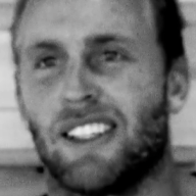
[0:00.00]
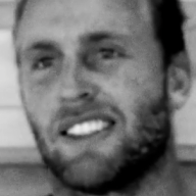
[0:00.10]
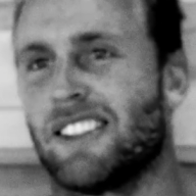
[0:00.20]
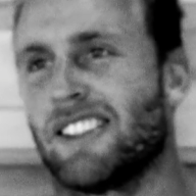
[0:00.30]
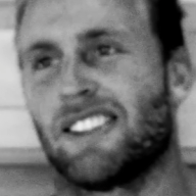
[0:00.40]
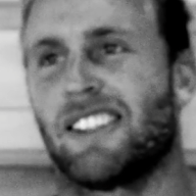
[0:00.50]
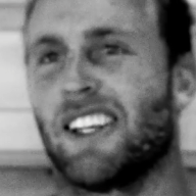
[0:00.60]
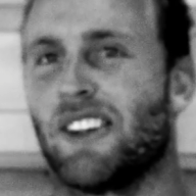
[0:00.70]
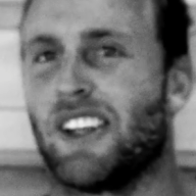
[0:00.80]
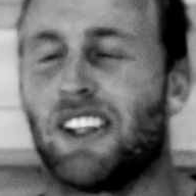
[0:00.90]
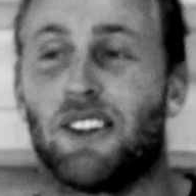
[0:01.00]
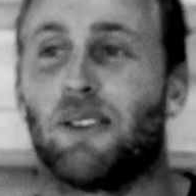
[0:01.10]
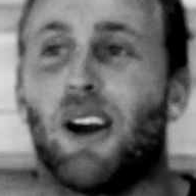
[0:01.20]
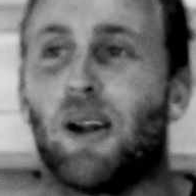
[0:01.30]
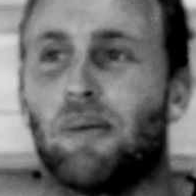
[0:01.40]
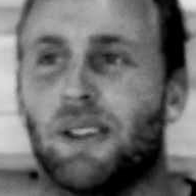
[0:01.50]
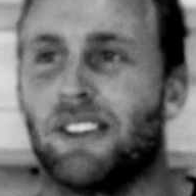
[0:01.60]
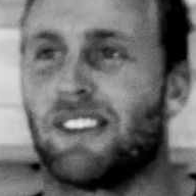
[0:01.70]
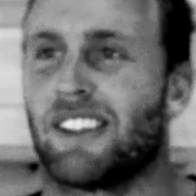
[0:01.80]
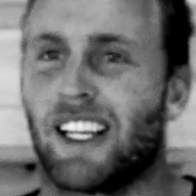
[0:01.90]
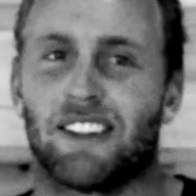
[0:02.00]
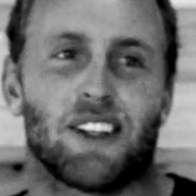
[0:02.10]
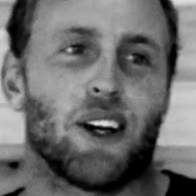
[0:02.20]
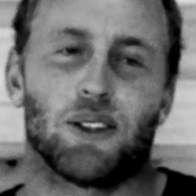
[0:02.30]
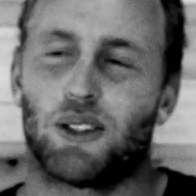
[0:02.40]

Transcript: Just get on the end of the rope and get towed